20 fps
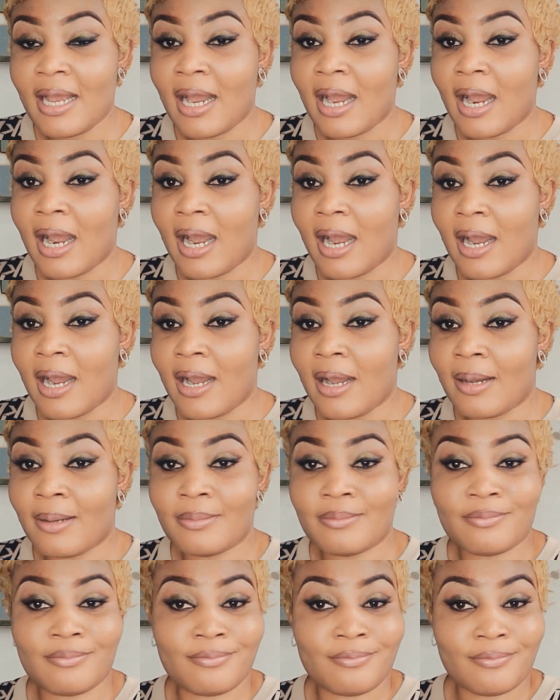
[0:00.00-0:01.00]
her
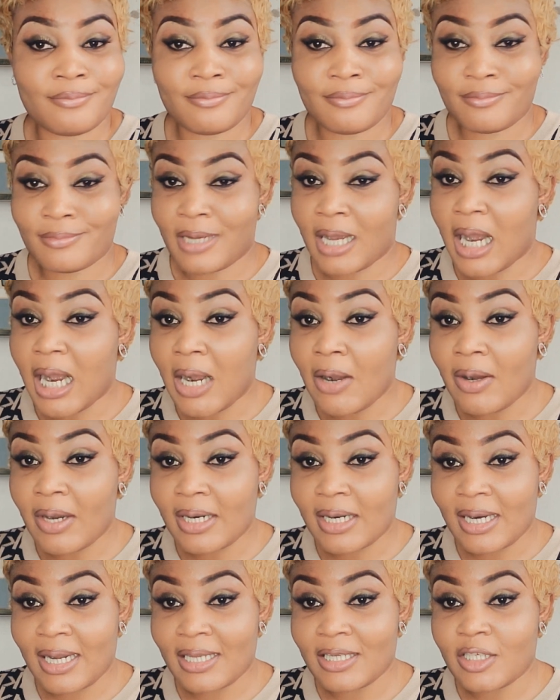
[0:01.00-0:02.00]

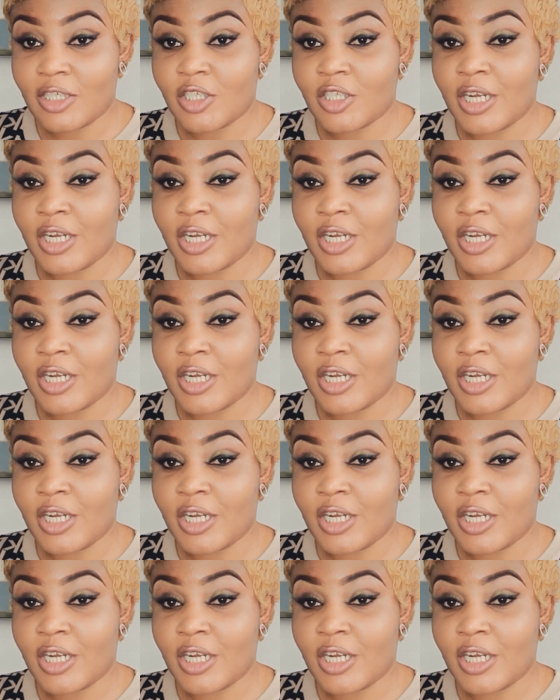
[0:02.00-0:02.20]
hourglass